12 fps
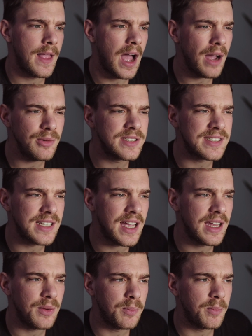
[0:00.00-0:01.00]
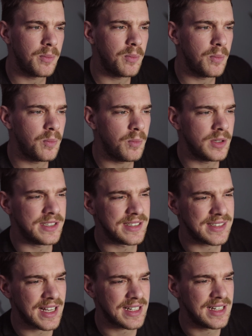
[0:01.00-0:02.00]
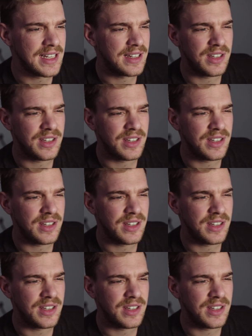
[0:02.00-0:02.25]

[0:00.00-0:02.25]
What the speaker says: I would say with this technique,